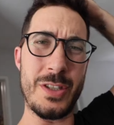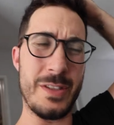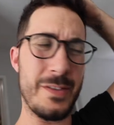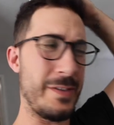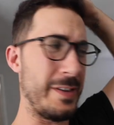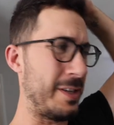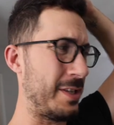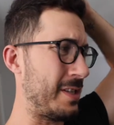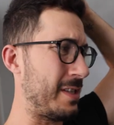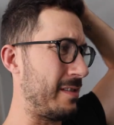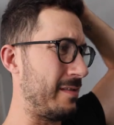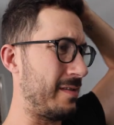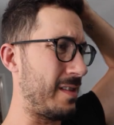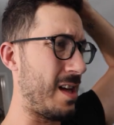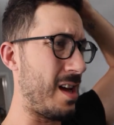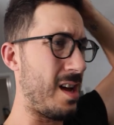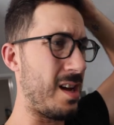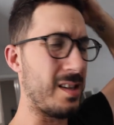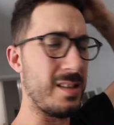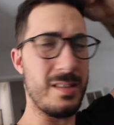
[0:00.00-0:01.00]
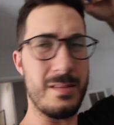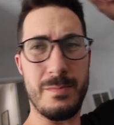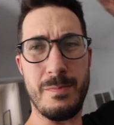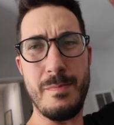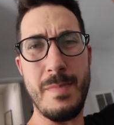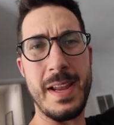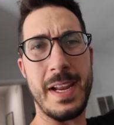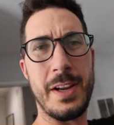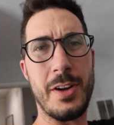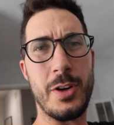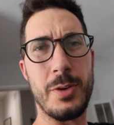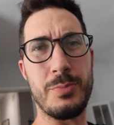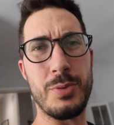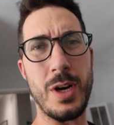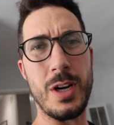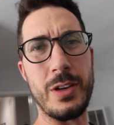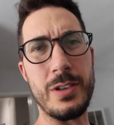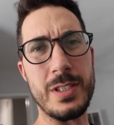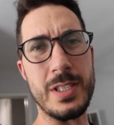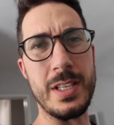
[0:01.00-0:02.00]
Just finished the vlog, making good
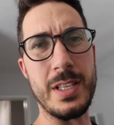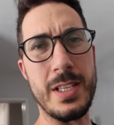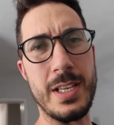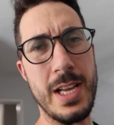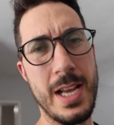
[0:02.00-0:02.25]
progress on the